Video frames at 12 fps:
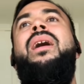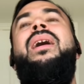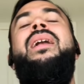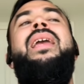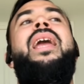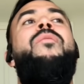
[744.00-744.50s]

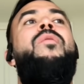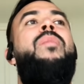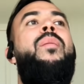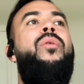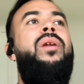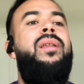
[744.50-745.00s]
Can't
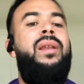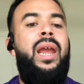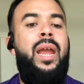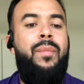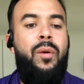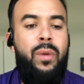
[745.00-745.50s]
remember his
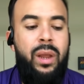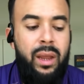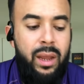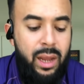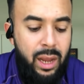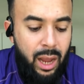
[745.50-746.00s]
name, but we.
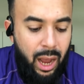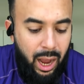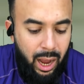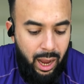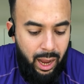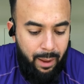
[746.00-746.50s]

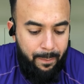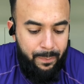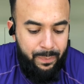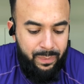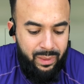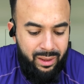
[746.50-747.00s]

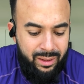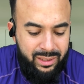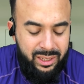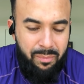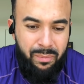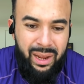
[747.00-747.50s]

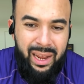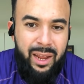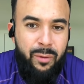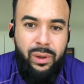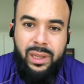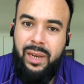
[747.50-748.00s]
To me, he
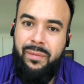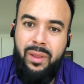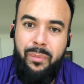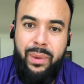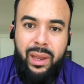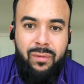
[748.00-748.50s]
wasn't even the
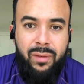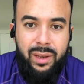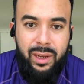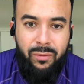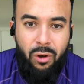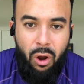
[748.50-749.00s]
best
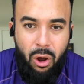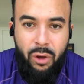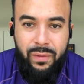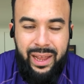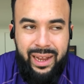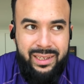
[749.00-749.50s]
receiver on
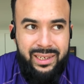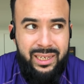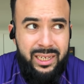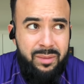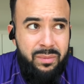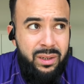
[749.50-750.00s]
that
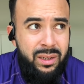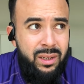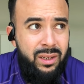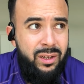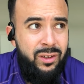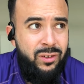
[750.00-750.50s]
team.
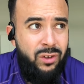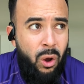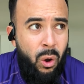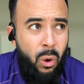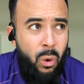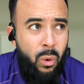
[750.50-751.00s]

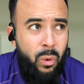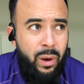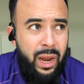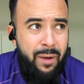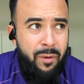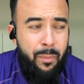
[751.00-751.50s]
So
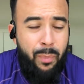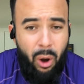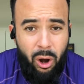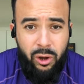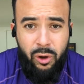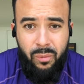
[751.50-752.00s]
Aaron
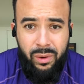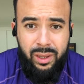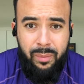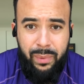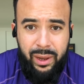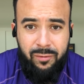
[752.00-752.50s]
Parker was the
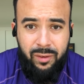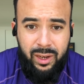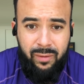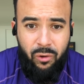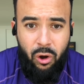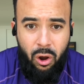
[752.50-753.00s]
best
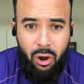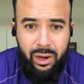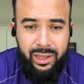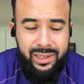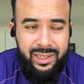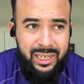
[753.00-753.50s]
receiver on
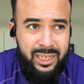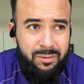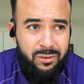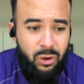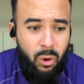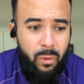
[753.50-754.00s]
his team.
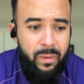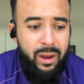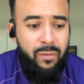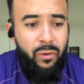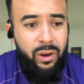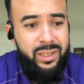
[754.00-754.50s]
So
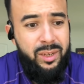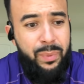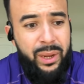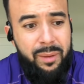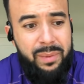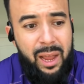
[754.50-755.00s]
for us to
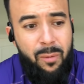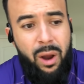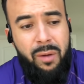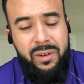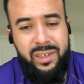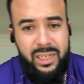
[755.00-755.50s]
pick up that
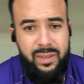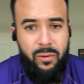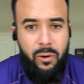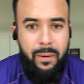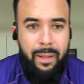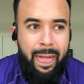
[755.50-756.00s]
wide
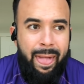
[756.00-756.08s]
receiver,